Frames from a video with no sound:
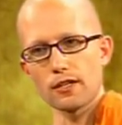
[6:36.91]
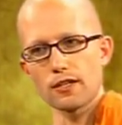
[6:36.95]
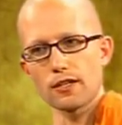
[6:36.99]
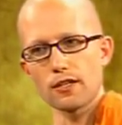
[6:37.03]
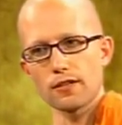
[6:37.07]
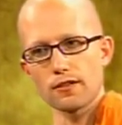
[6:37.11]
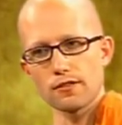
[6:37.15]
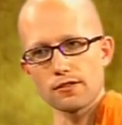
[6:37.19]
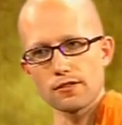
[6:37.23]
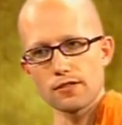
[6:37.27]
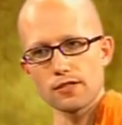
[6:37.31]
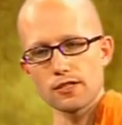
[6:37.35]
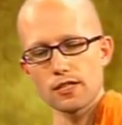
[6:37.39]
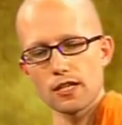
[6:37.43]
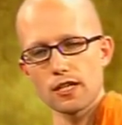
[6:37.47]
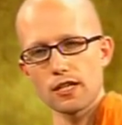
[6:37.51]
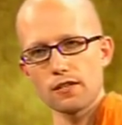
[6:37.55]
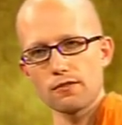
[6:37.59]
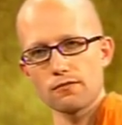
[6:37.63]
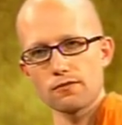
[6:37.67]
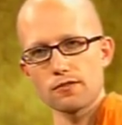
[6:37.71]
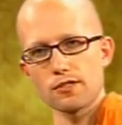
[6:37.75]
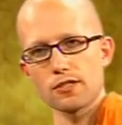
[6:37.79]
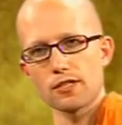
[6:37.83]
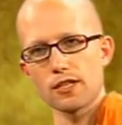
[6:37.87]
It
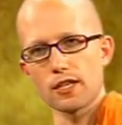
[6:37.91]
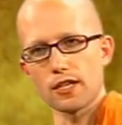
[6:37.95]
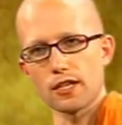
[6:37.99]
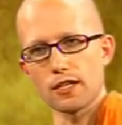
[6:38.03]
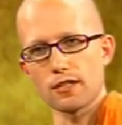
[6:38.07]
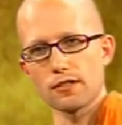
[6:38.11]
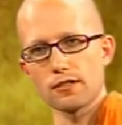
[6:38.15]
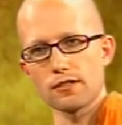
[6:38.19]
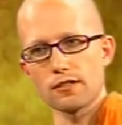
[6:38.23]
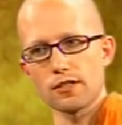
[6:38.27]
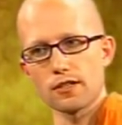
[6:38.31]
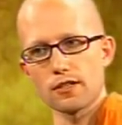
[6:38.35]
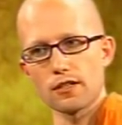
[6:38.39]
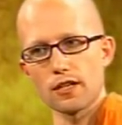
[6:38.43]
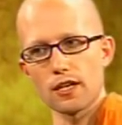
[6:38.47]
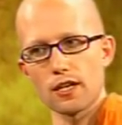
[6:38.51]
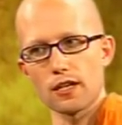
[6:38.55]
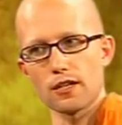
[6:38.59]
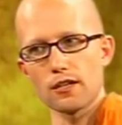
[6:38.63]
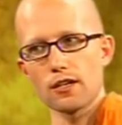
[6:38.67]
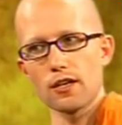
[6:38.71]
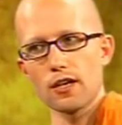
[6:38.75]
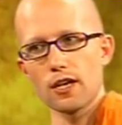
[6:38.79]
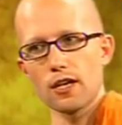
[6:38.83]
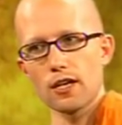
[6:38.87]
conceives things. It,
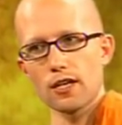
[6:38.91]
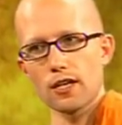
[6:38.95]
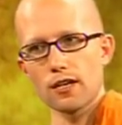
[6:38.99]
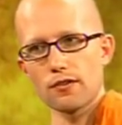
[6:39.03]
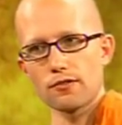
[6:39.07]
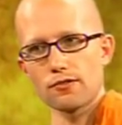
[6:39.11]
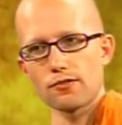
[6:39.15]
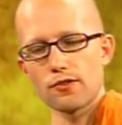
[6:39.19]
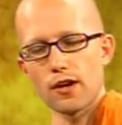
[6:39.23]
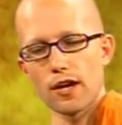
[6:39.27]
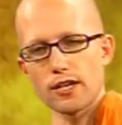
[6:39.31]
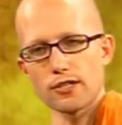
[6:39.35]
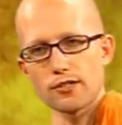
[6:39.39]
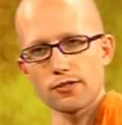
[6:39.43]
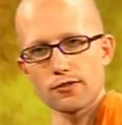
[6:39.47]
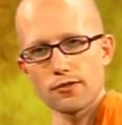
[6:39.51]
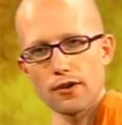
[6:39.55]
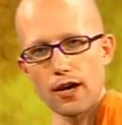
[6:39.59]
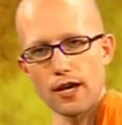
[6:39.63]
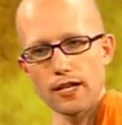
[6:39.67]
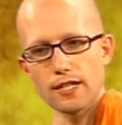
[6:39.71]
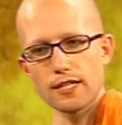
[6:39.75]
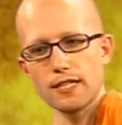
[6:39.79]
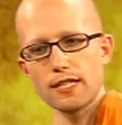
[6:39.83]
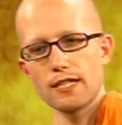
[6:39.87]
it gives rise
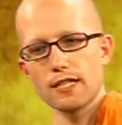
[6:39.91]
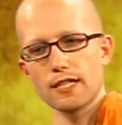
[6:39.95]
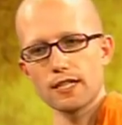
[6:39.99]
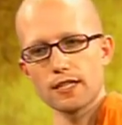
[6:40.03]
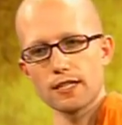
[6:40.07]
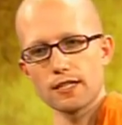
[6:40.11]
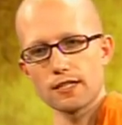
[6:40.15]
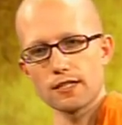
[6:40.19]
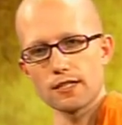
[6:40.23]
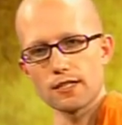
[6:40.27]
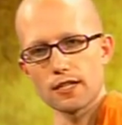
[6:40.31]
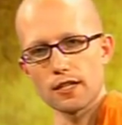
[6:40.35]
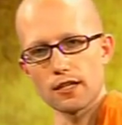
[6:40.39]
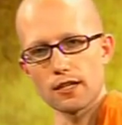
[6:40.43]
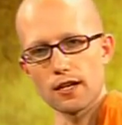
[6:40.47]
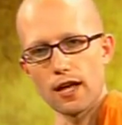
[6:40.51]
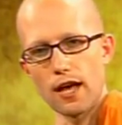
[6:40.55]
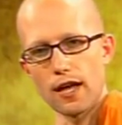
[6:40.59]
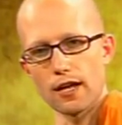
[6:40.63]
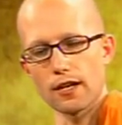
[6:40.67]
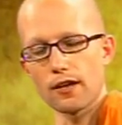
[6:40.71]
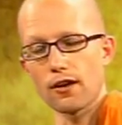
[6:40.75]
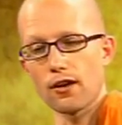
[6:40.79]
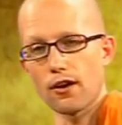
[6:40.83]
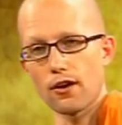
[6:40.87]
to ideas and,
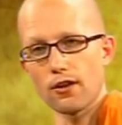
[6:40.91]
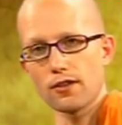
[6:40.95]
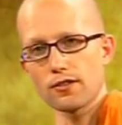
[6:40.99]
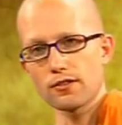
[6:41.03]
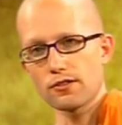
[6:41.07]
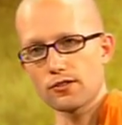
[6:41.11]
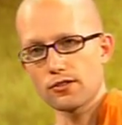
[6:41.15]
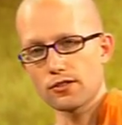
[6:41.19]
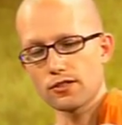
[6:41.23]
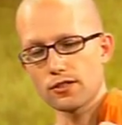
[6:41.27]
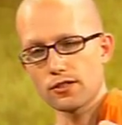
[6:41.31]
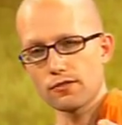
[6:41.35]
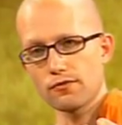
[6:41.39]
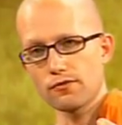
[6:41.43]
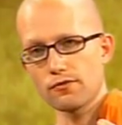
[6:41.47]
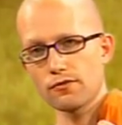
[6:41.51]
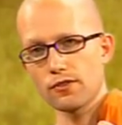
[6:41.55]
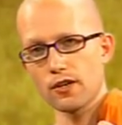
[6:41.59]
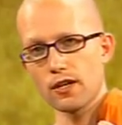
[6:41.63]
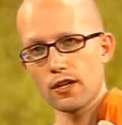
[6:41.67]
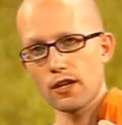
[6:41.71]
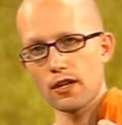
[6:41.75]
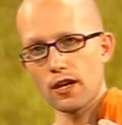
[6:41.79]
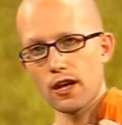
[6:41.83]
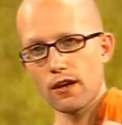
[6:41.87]
and all sorts of,
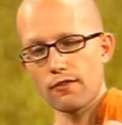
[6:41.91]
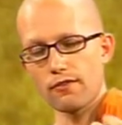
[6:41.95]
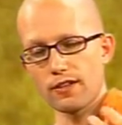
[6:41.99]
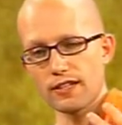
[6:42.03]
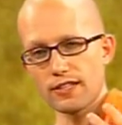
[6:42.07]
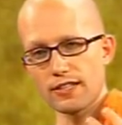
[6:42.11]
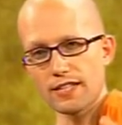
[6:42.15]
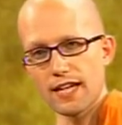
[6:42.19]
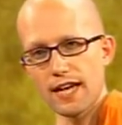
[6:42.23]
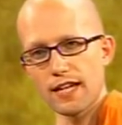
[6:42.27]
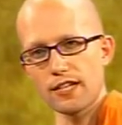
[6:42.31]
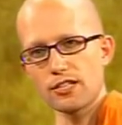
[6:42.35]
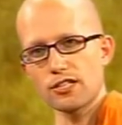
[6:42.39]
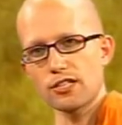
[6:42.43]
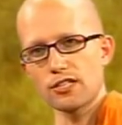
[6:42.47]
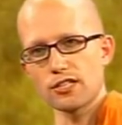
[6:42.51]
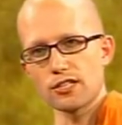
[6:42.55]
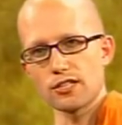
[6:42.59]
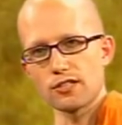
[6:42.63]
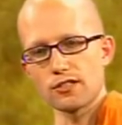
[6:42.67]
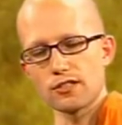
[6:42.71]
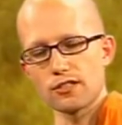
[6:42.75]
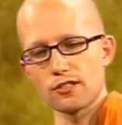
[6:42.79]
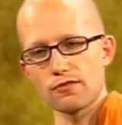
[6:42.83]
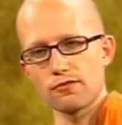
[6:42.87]
of
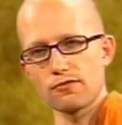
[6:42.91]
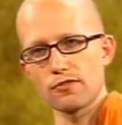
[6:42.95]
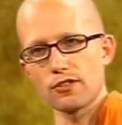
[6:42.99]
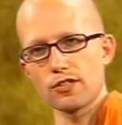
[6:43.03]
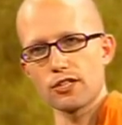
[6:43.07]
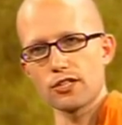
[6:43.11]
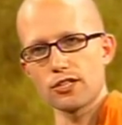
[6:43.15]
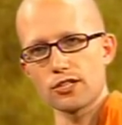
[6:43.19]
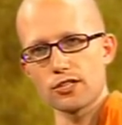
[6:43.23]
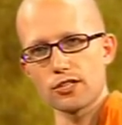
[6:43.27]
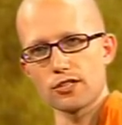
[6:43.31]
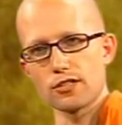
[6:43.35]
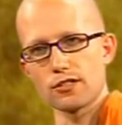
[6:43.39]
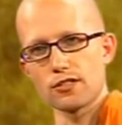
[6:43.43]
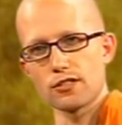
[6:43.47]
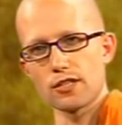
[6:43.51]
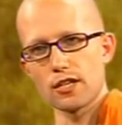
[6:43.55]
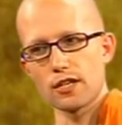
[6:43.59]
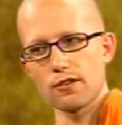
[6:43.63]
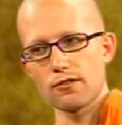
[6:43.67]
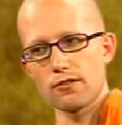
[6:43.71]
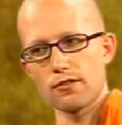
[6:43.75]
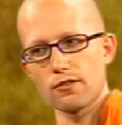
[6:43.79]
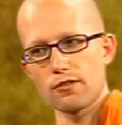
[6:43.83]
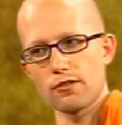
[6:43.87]
intentions and volitions,
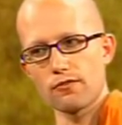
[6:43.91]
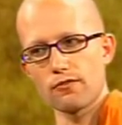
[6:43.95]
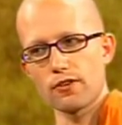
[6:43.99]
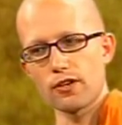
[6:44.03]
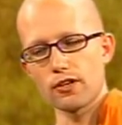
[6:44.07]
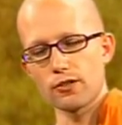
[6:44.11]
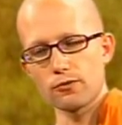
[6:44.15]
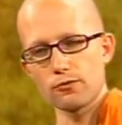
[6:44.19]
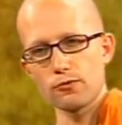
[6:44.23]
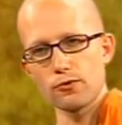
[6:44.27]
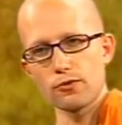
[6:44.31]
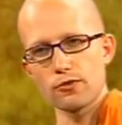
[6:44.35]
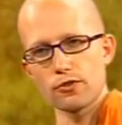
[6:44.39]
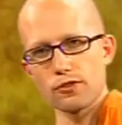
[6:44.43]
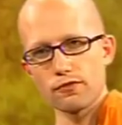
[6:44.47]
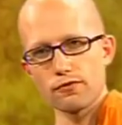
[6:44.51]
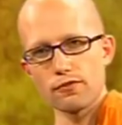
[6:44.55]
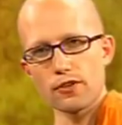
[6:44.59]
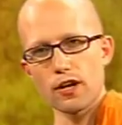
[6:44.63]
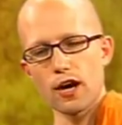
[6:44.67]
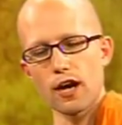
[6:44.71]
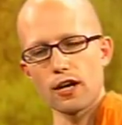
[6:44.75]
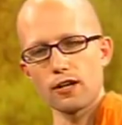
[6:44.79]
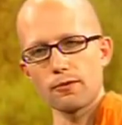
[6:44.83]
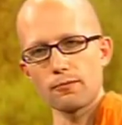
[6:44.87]
and the very root
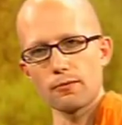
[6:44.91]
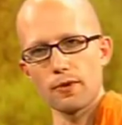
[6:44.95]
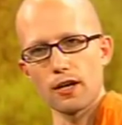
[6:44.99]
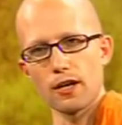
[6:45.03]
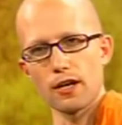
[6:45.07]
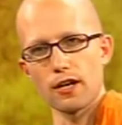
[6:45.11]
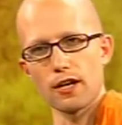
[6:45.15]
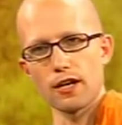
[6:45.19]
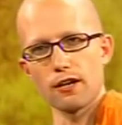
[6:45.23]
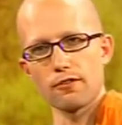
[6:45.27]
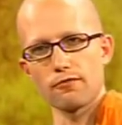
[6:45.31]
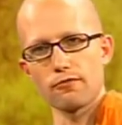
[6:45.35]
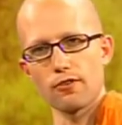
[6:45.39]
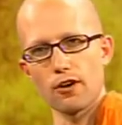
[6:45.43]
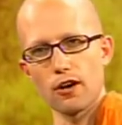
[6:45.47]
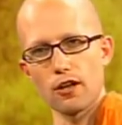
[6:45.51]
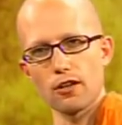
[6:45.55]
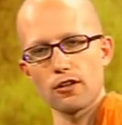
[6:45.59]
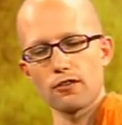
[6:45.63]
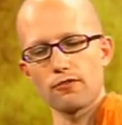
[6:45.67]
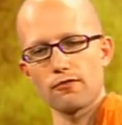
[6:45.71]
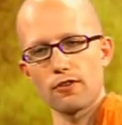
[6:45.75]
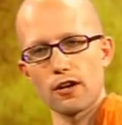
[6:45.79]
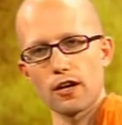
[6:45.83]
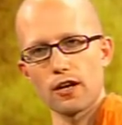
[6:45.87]
of karma, of
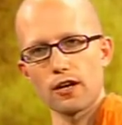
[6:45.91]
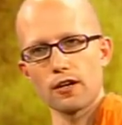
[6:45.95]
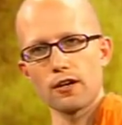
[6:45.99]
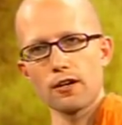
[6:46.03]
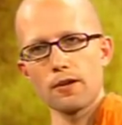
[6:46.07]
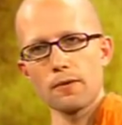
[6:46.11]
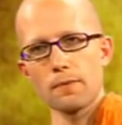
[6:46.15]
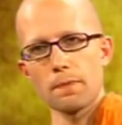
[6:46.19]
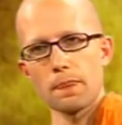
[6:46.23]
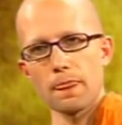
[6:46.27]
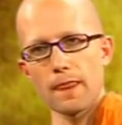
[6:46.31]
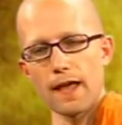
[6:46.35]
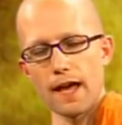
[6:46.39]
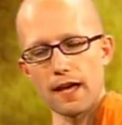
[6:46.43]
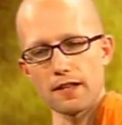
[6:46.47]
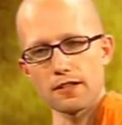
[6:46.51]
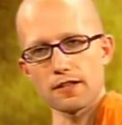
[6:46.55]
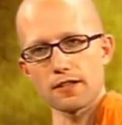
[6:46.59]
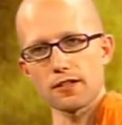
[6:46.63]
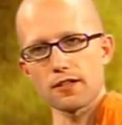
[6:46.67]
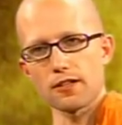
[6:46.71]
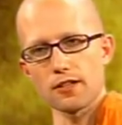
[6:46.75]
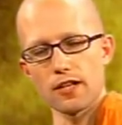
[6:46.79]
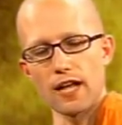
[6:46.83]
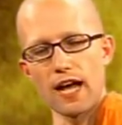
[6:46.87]
all of our
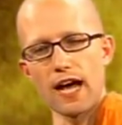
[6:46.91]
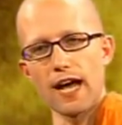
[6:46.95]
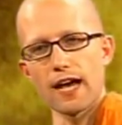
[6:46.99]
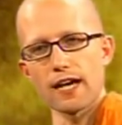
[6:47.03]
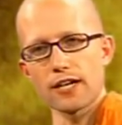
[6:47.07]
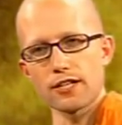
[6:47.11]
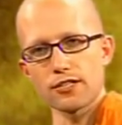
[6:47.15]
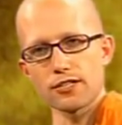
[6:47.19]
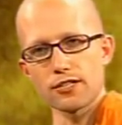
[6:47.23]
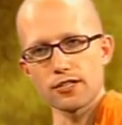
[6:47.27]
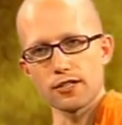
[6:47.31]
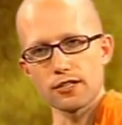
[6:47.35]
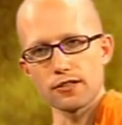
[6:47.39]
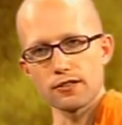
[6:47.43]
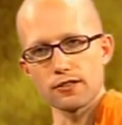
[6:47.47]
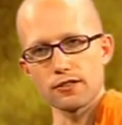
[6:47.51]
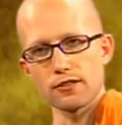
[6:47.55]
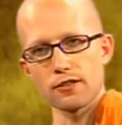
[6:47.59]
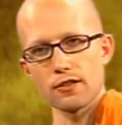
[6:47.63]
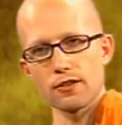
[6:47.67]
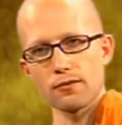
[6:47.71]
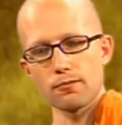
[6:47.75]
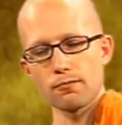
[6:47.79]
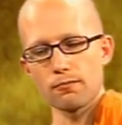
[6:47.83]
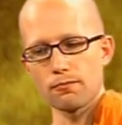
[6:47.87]
ethical action,
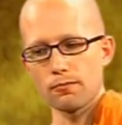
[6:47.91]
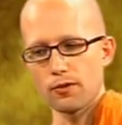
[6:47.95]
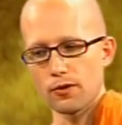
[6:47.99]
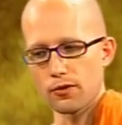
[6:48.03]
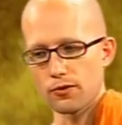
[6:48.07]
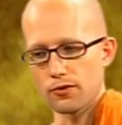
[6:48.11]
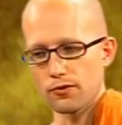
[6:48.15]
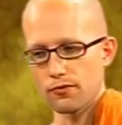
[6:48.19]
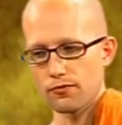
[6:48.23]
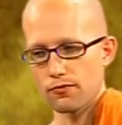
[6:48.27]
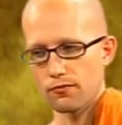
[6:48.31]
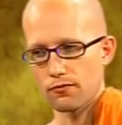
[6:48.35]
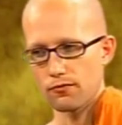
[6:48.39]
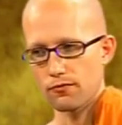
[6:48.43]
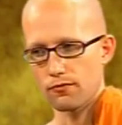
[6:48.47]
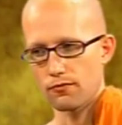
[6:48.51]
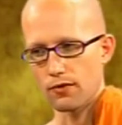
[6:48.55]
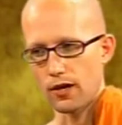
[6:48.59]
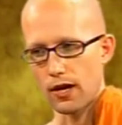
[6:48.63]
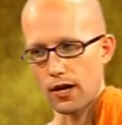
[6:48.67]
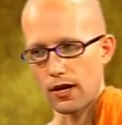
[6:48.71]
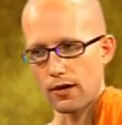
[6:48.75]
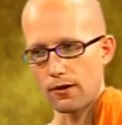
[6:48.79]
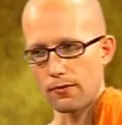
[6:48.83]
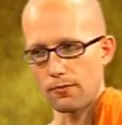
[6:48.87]
both
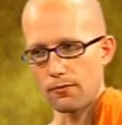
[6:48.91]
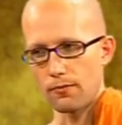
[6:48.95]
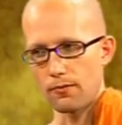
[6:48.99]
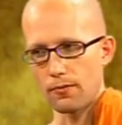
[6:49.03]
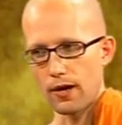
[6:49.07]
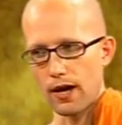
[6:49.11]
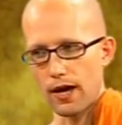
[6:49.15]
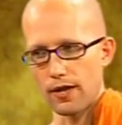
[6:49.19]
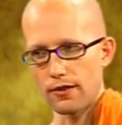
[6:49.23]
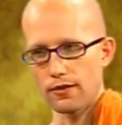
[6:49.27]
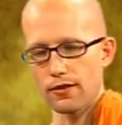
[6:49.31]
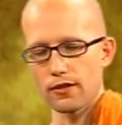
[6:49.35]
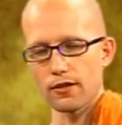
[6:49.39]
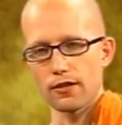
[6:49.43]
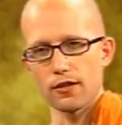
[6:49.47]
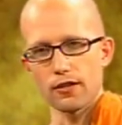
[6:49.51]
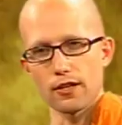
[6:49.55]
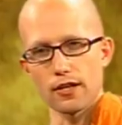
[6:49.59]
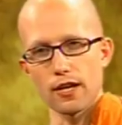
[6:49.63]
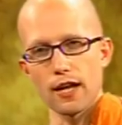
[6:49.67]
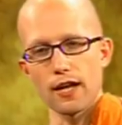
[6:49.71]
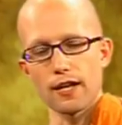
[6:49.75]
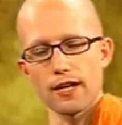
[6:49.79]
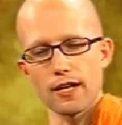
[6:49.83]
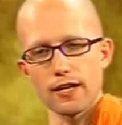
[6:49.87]
um,
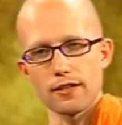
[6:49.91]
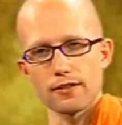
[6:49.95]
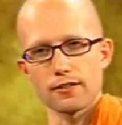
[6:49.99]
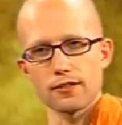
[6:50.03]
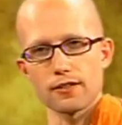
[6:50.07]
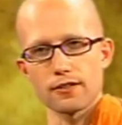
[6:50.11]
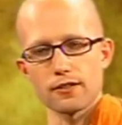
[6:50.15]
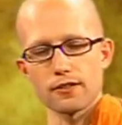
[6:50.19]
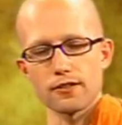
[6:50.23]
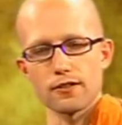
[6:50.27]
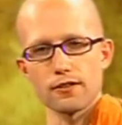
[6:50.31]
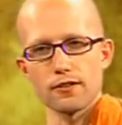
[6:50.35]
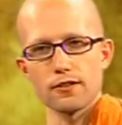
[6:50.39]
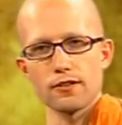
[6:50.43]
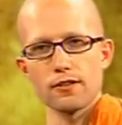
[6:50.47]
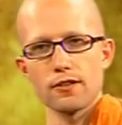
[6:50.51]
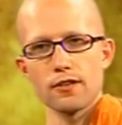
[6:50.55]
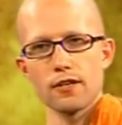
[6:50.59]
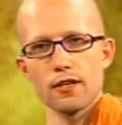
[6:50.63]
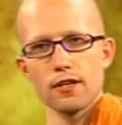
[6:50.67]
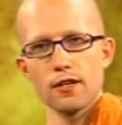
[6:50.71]
ethical and unethical,